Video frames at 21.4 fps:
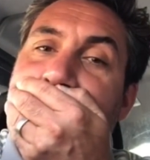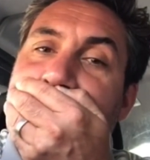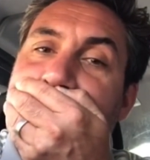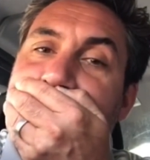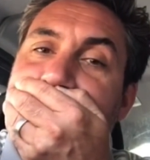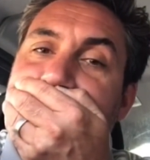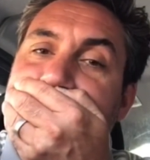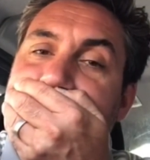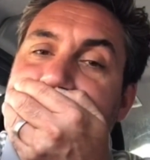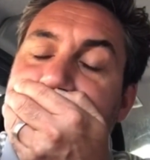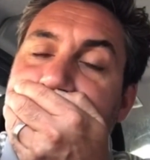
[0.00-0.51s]

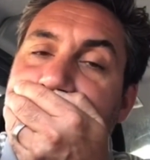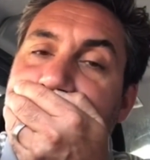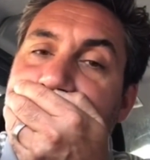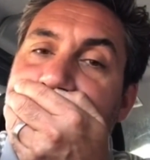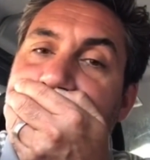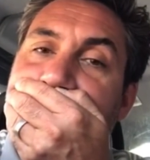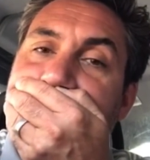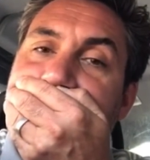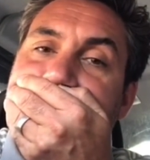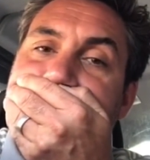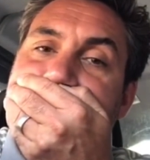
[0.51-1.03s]
this
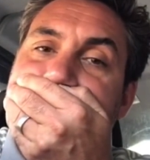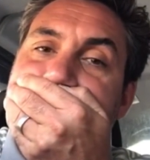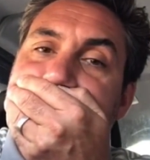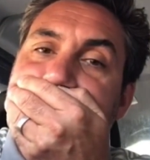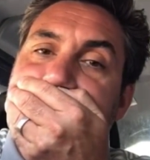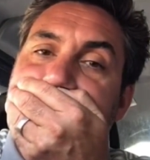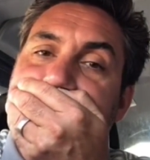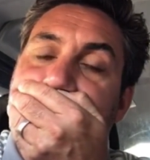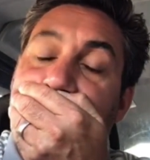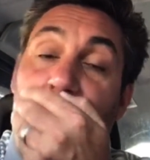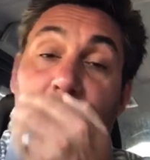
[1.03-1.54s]
to...
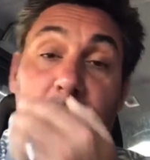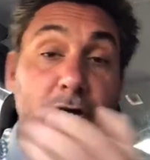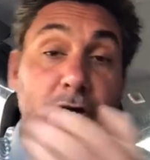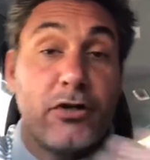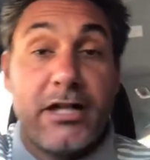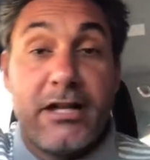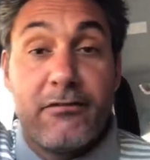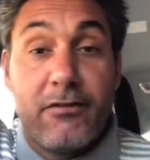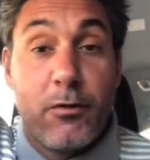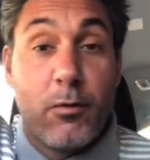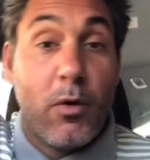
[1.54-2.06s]
I couldn't
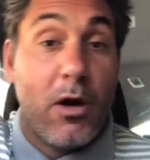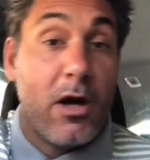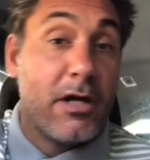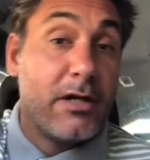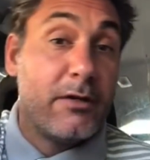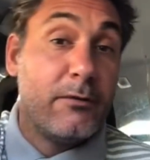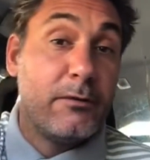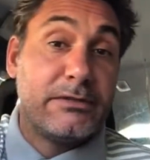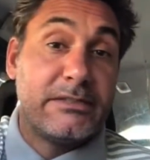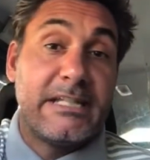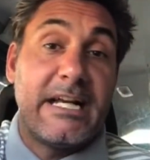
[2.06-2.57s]
hear a word he
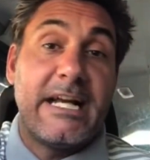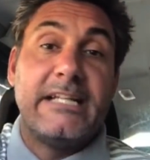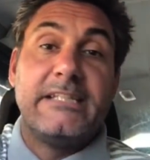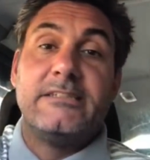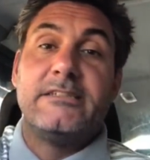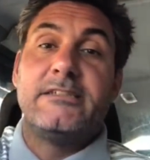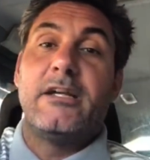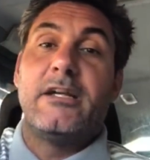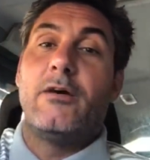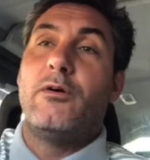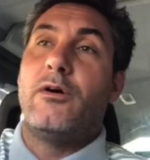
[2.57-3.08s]
was saying,
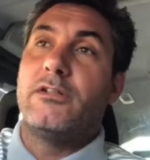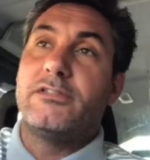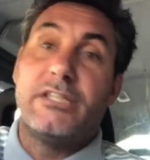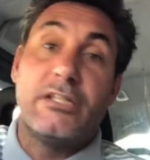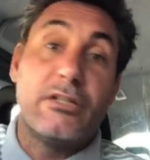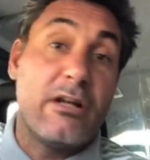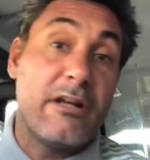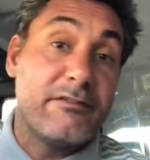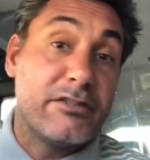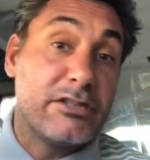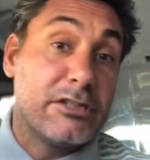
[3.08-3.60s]
so I said,
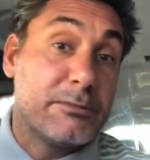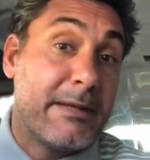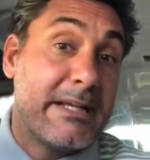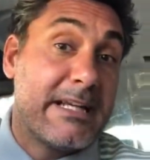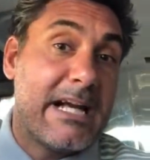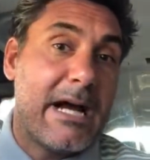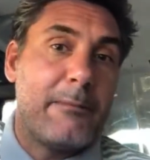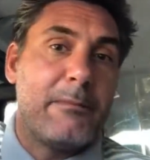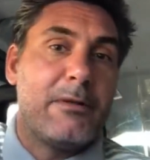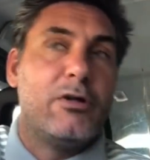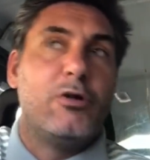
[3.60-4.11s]
you have to speak
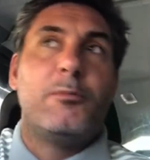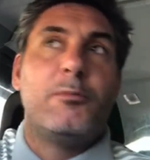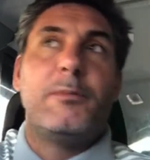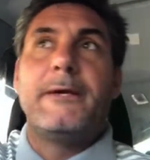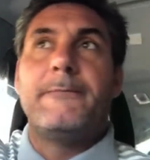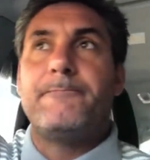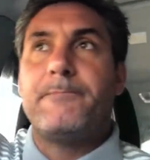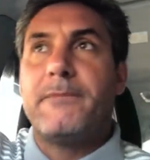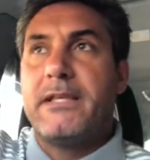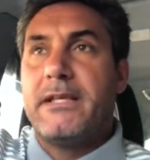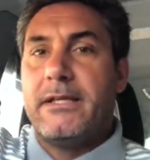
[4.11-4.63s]
up a little bit.
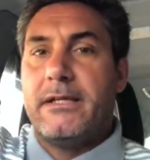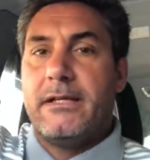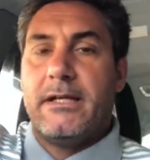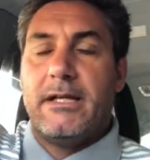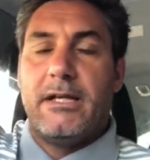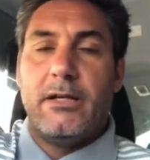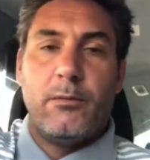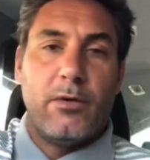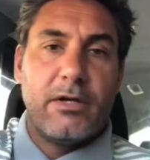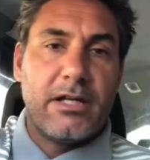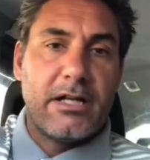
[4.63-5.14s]

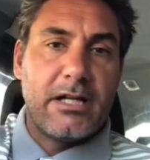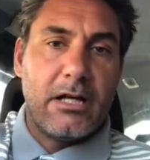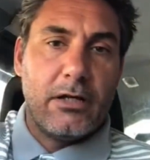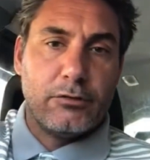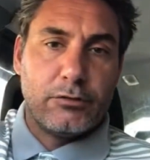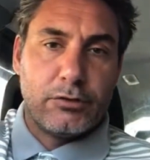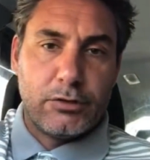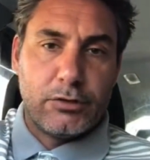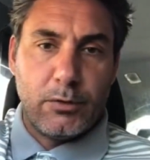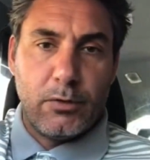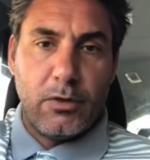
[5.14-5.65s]
He wanted to go
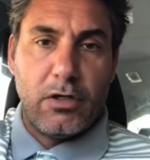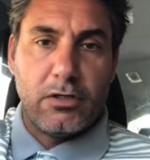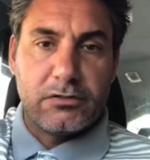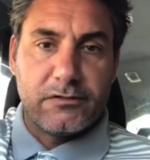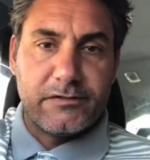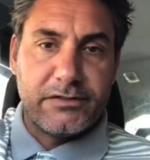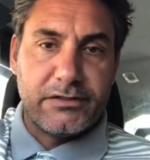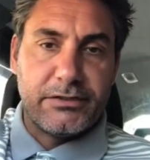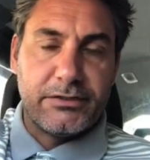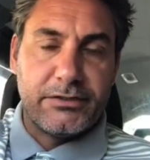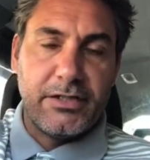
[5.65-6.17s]
to
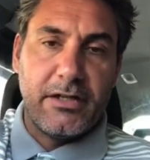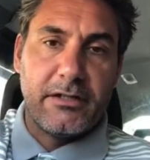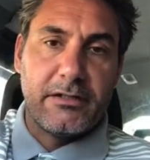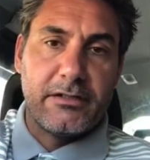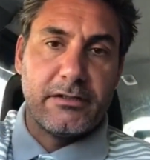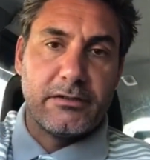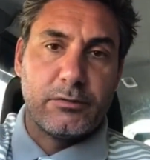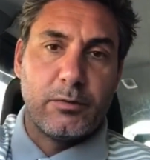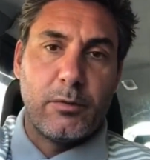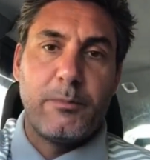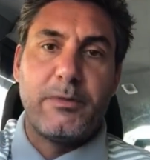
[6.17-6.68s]
Oxford
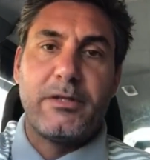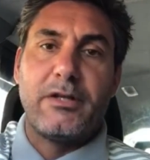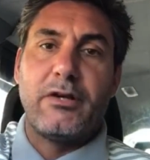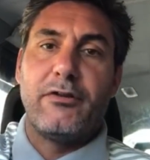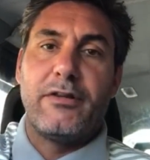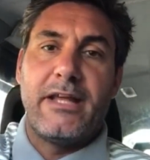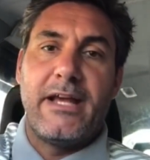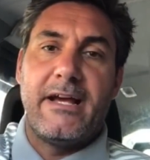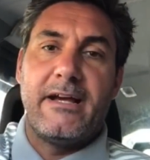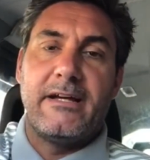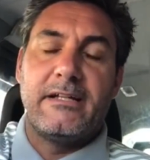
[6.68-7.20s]
Circus. When we got
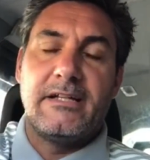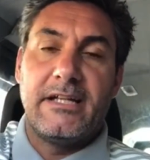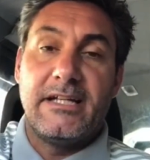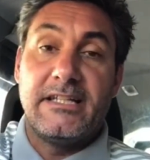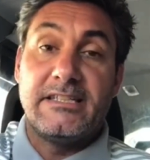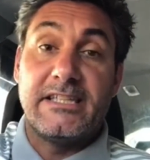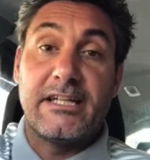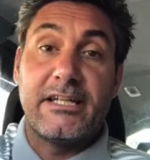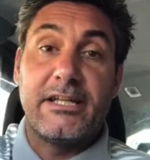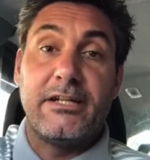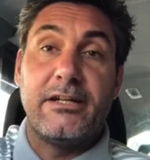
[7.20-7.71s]
there, he
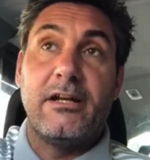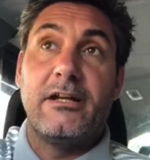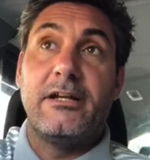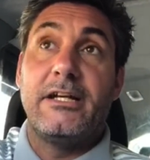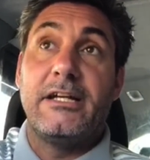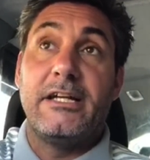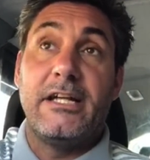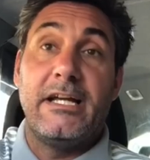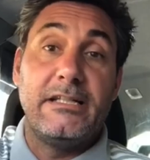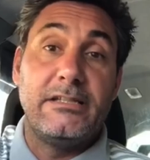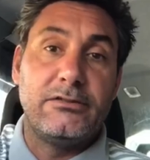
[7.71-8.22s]
said,
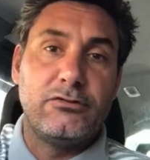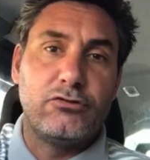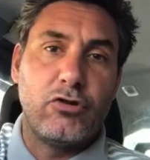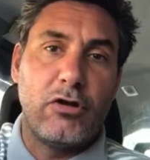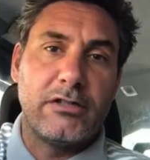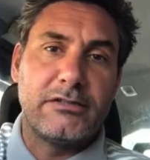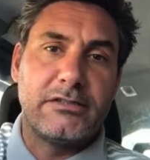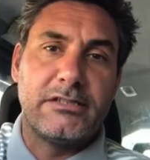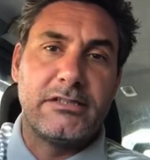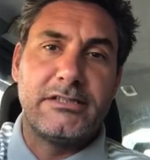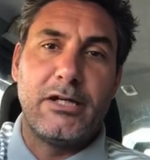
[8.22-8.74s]
he
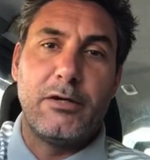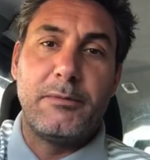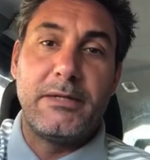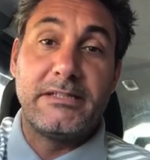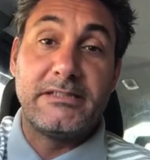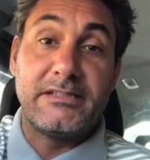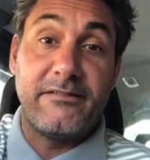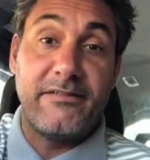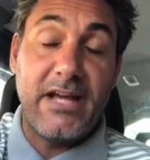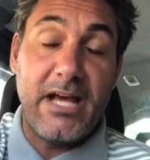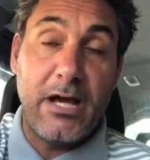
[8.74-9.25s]
tried to tell me
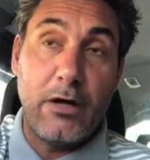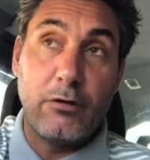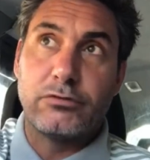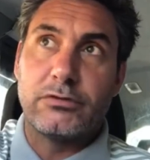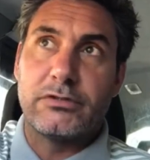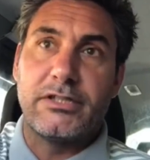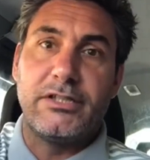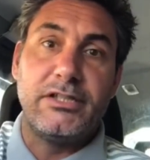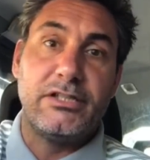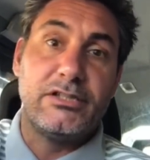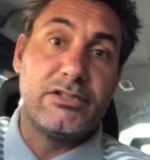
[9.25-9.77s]
something else.
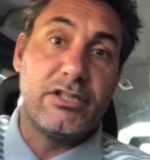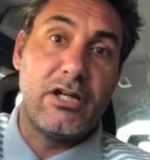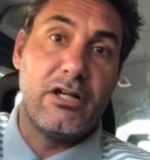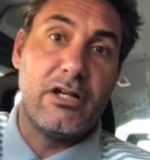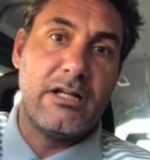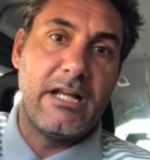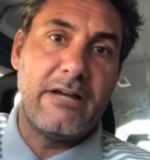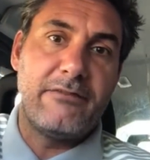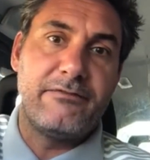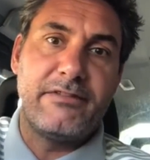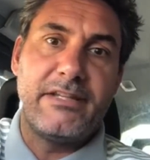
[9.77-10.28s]
Can you turn
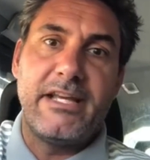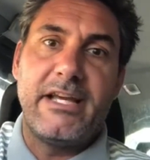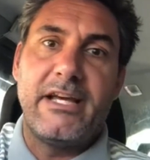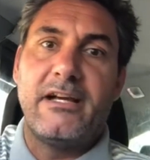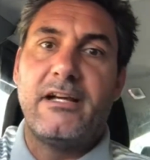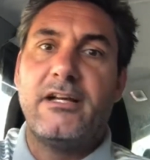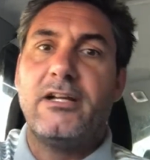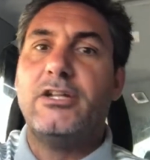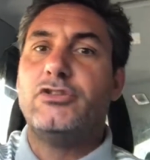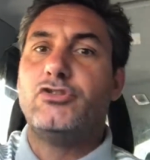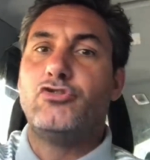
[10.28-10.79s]
left here,
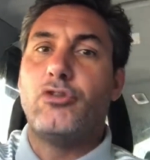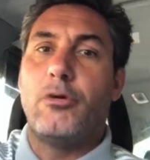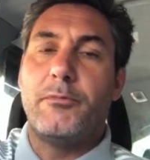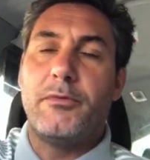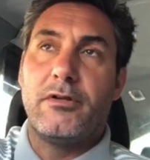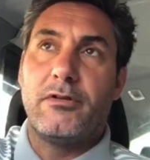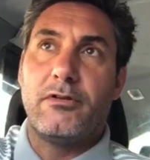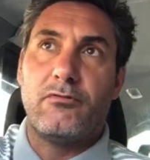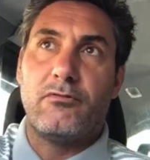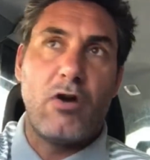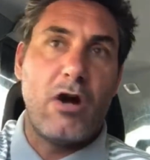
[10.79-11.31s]
drop me
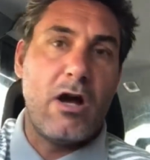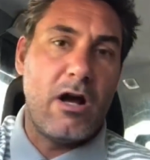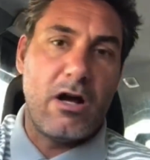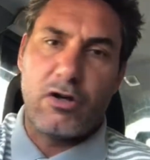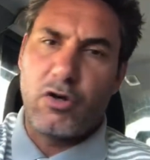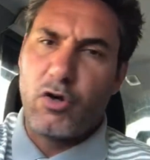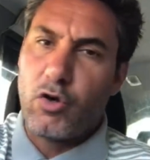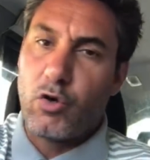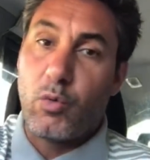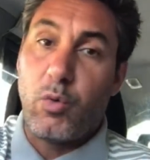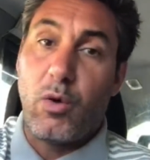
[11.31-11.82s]
on the right? I
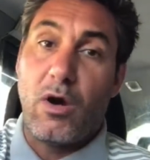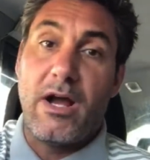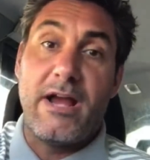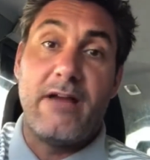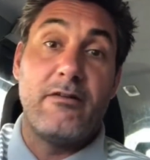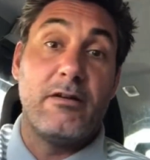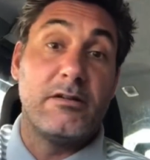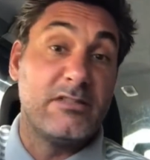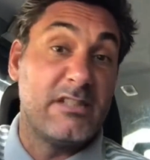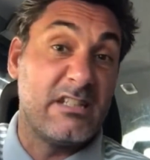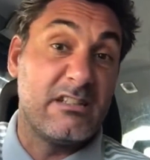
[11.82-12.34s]
couldn't quite hear
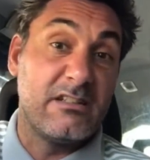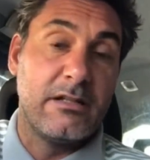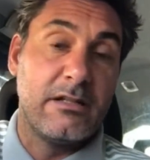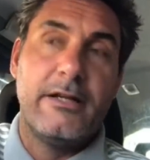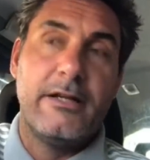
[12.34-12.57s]
him. I said,